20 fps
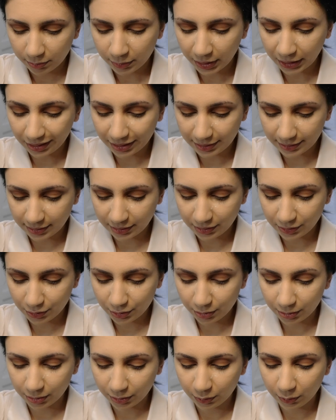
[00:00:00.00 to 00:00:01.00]
my cousin
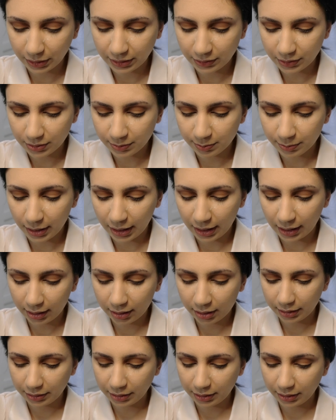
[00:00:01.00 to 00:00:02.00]
started going to math,
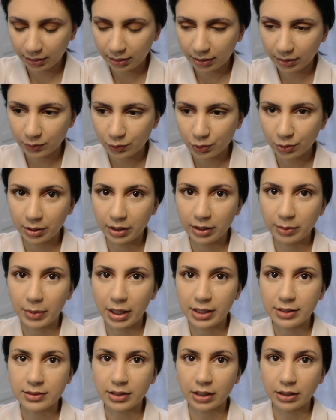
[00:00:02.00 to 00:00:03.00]
I think during
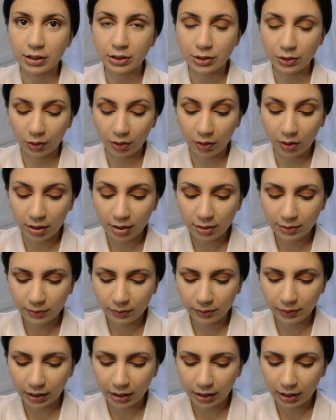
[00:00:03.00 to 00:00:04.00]
my second year off,
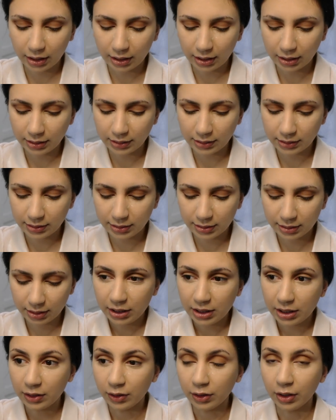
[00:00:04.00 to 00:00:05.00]
and
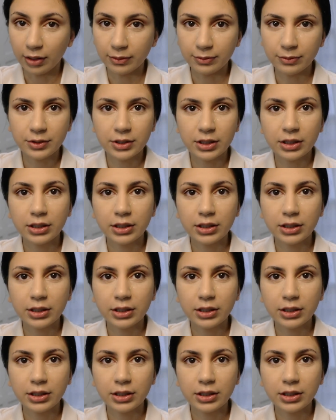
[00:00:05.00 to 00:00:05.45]
he loved